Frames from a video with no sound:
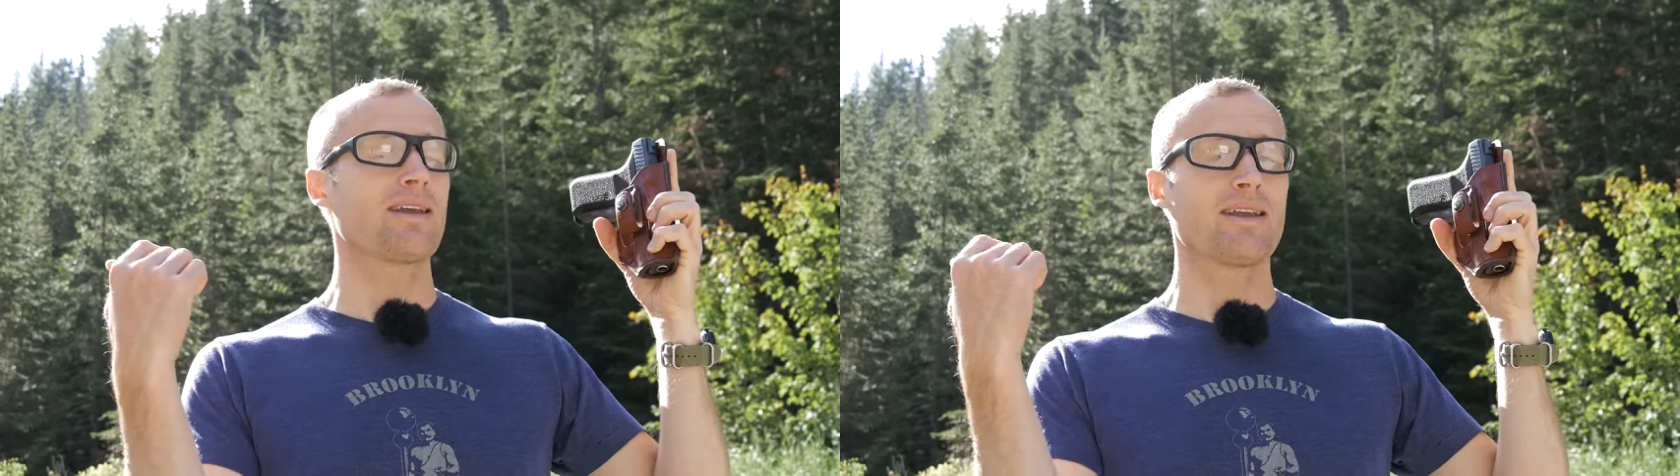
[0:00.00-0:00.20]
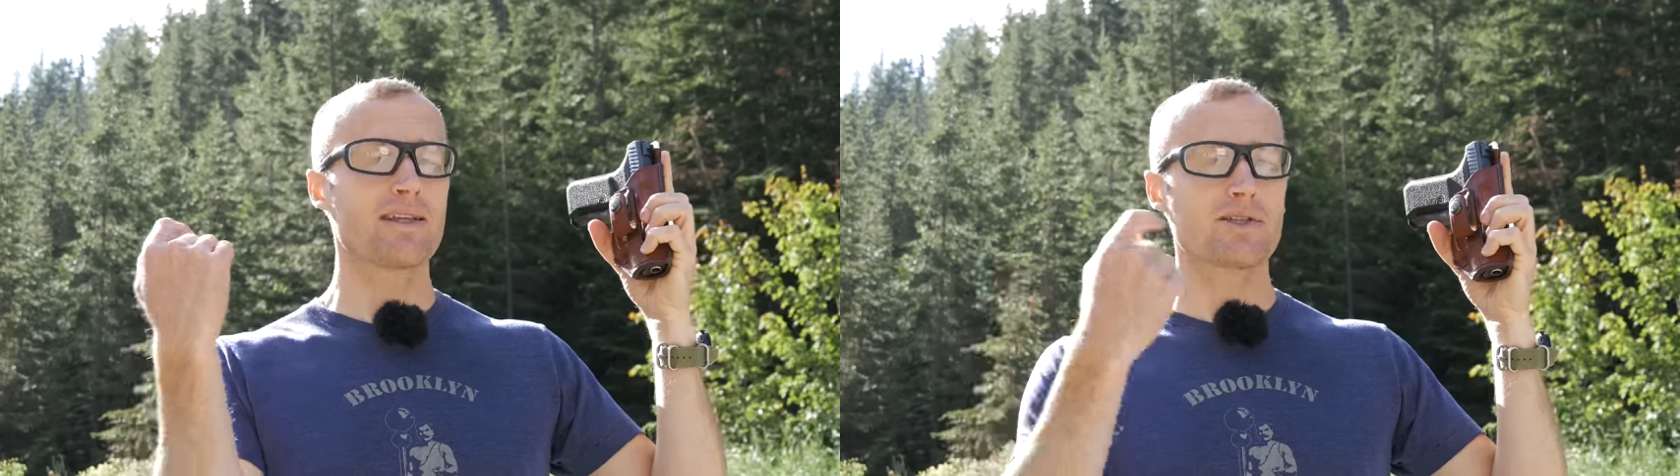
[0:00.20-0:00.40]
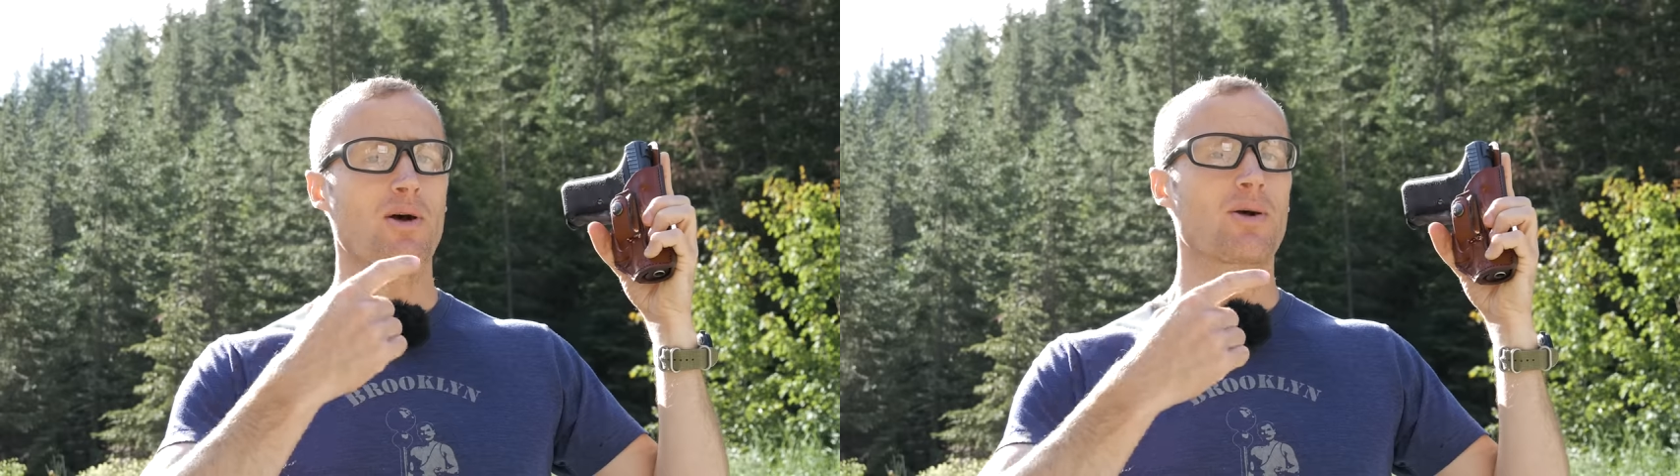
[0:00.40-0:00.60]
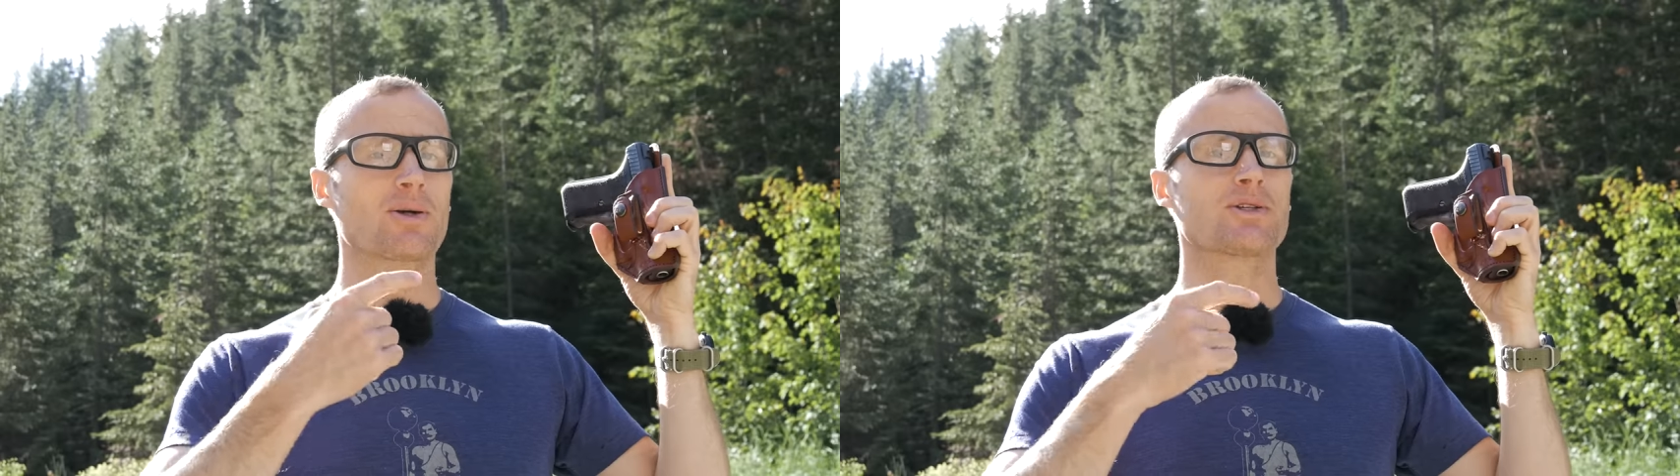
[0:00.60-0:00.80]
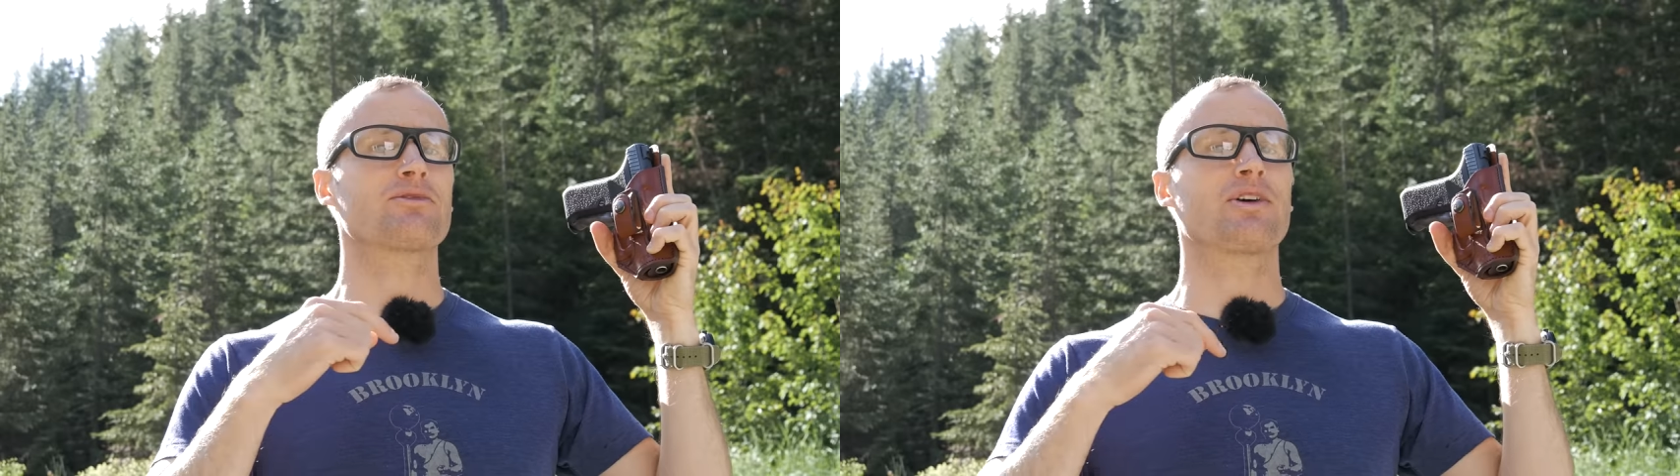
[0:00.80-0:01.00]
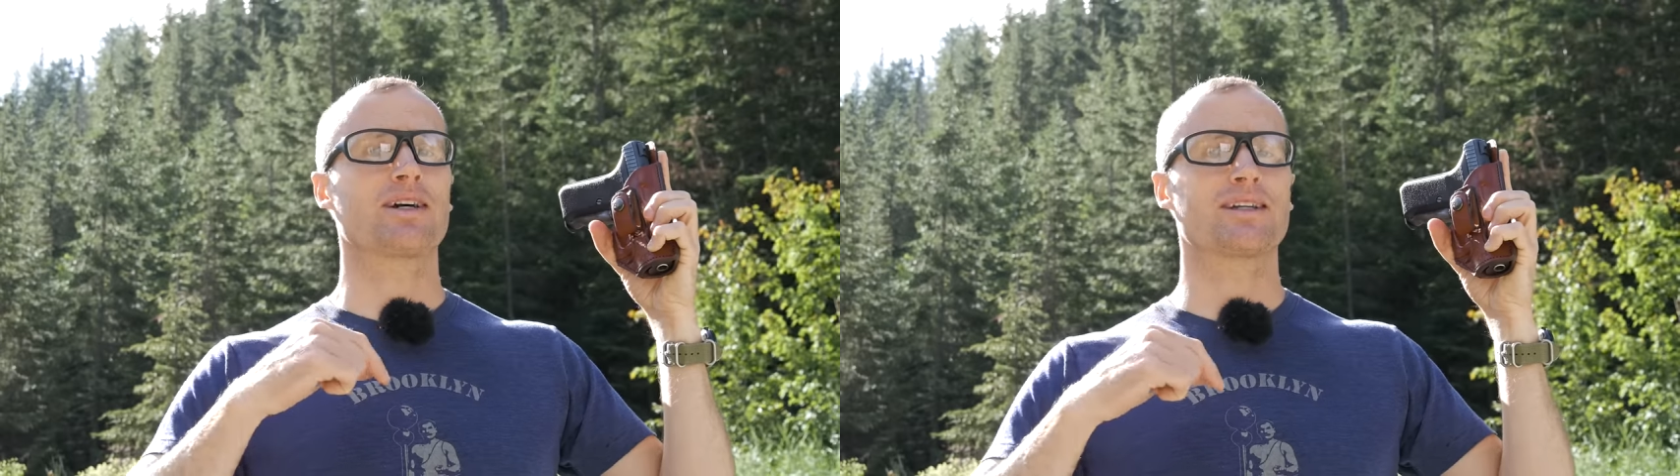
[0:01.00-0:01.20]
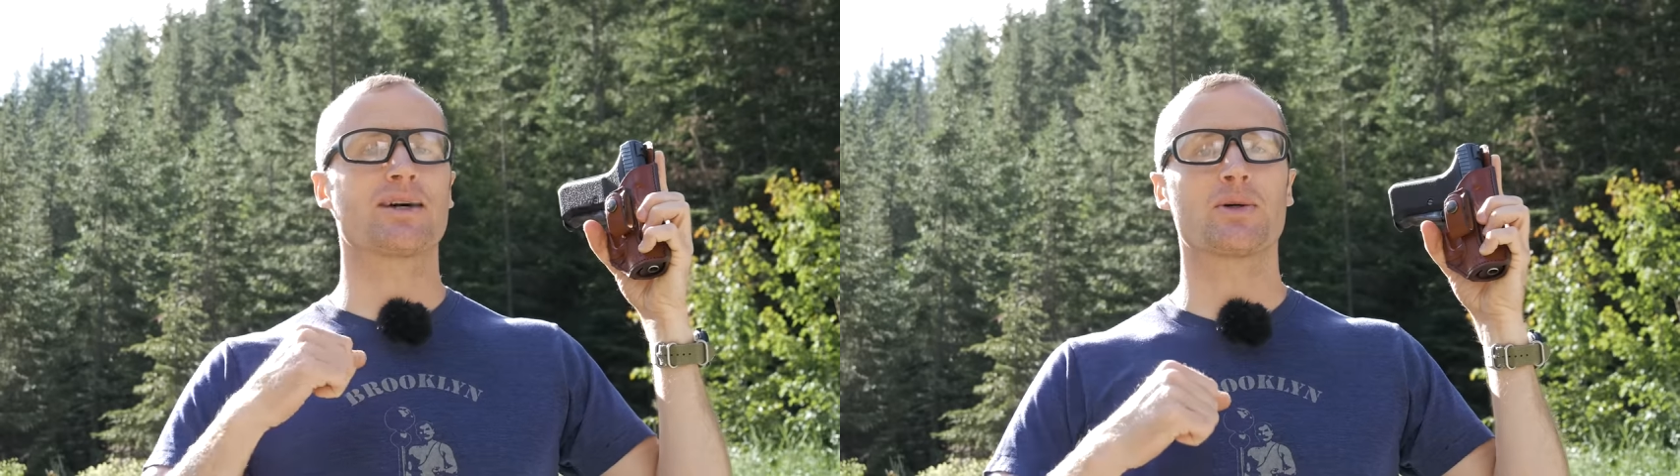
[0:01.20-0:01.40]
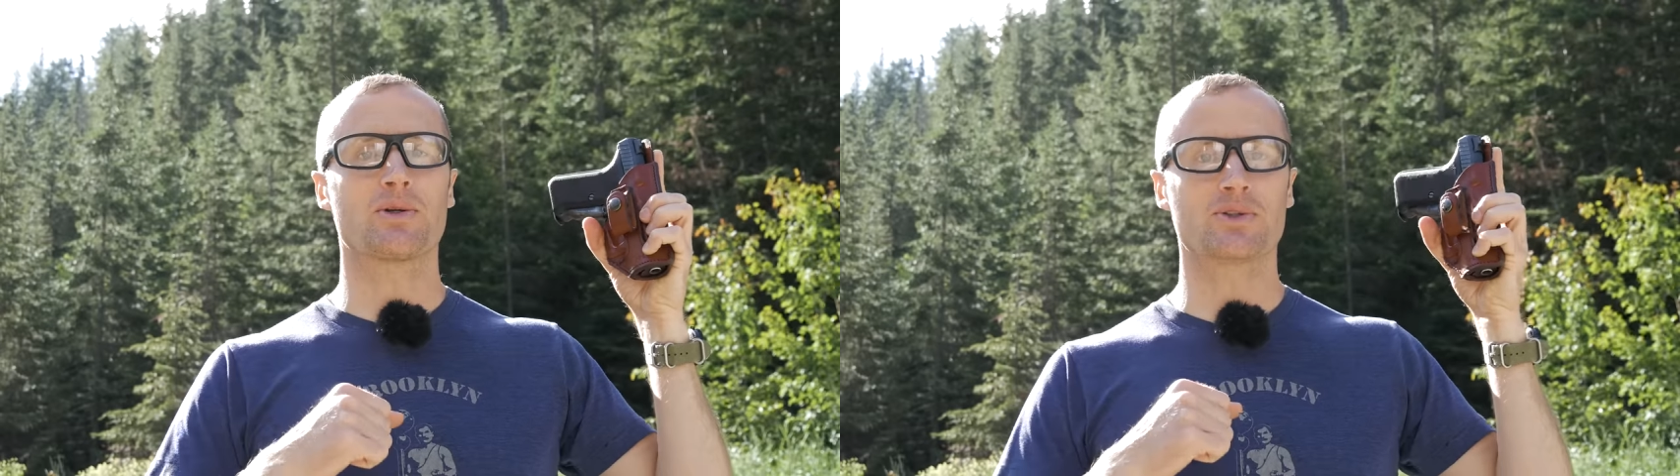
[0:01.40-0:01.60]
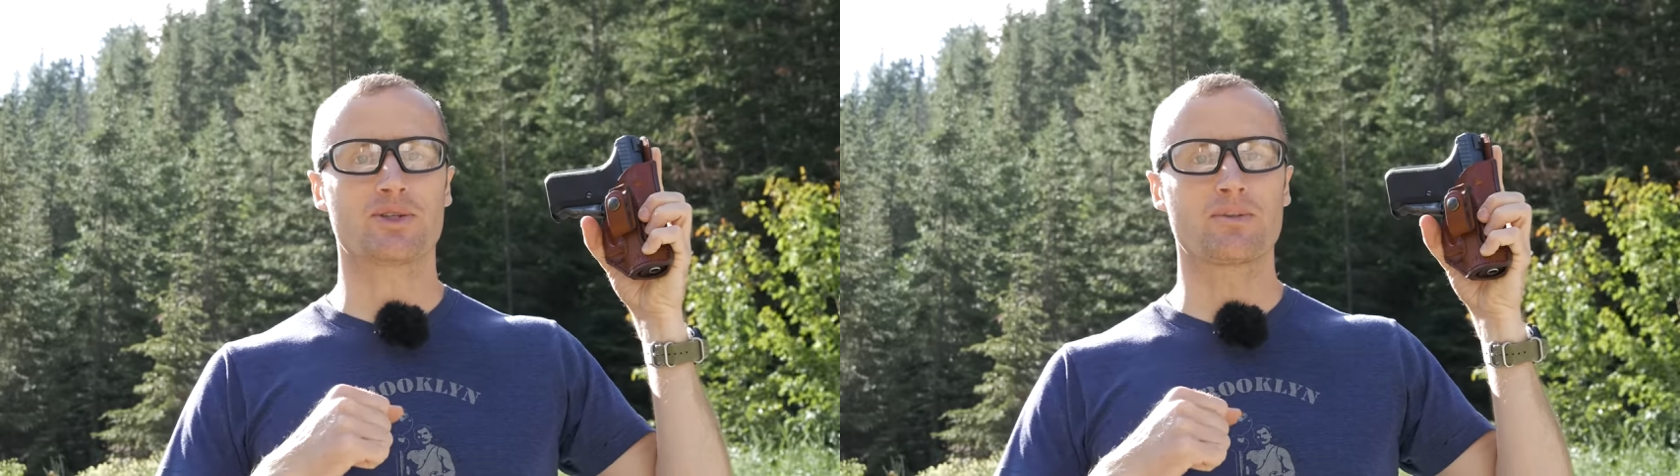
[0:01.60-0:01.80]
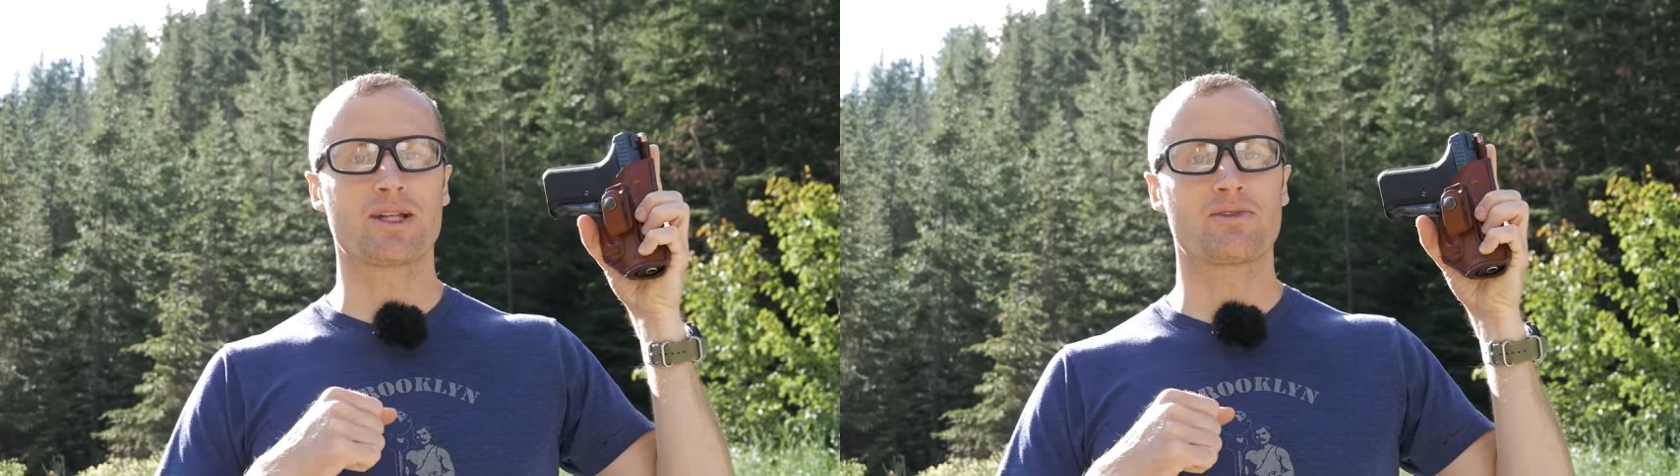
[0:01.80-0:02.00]
It is hard to find a
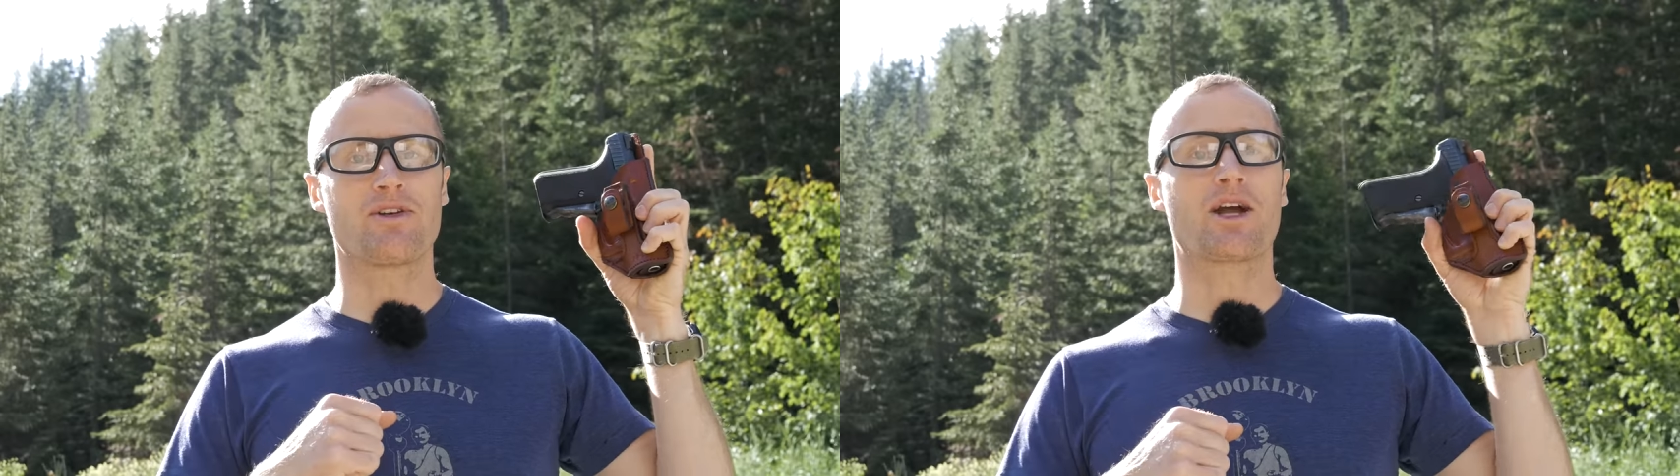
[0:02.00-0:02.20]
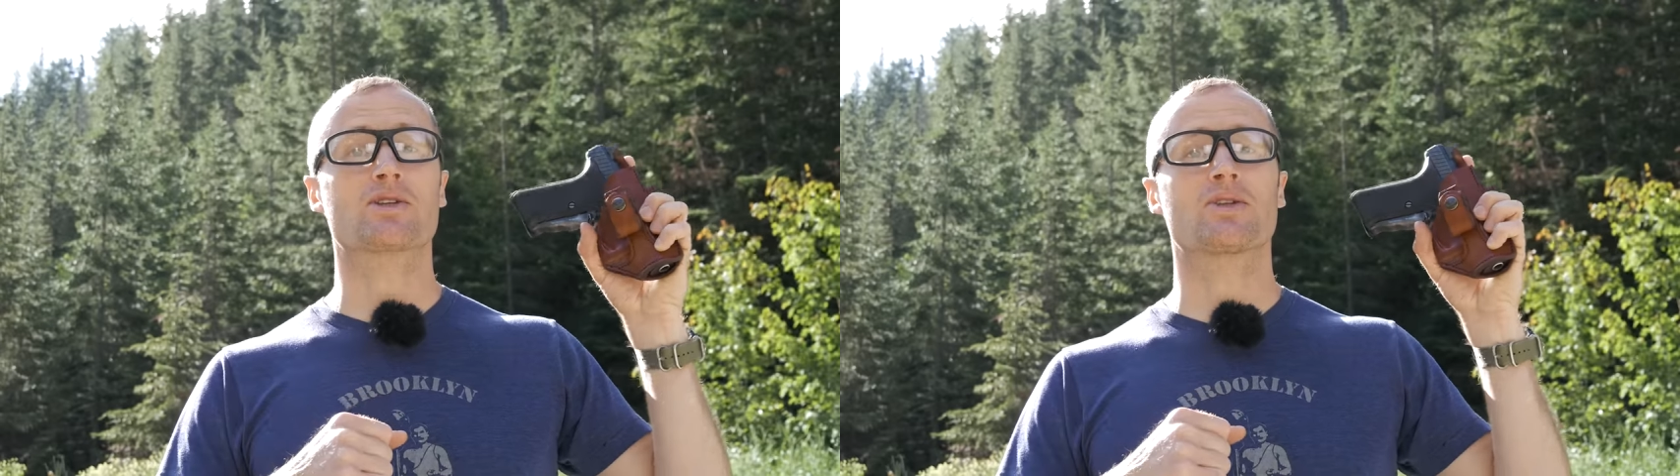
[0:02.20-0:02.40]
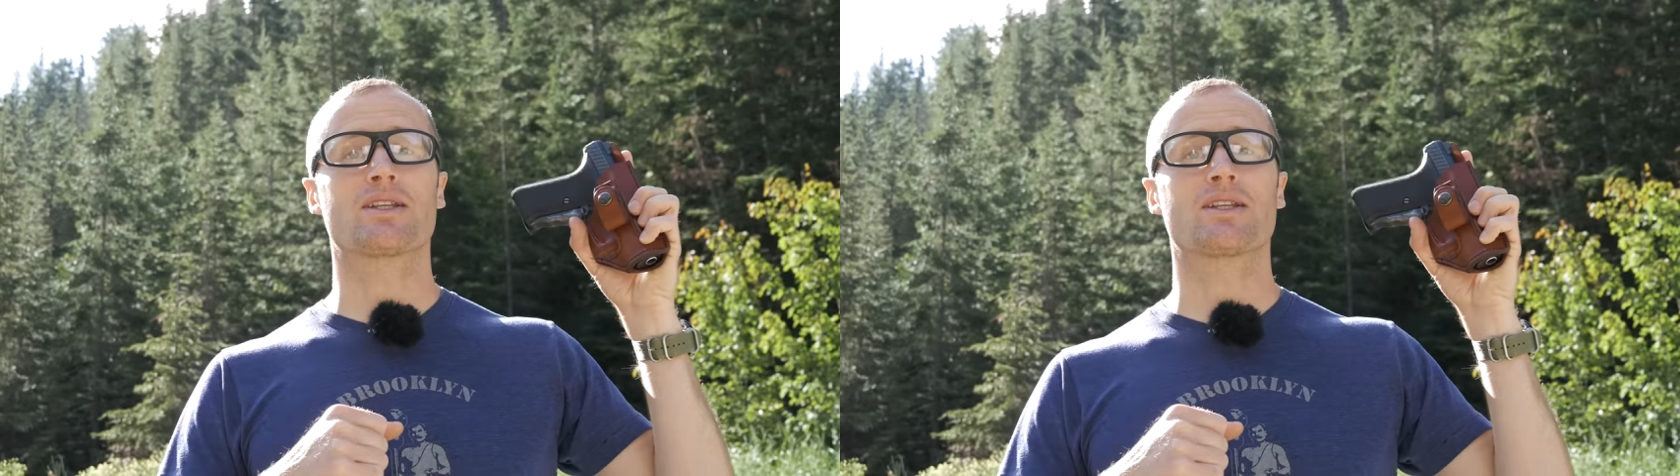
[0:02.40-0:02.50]
holster manufacturer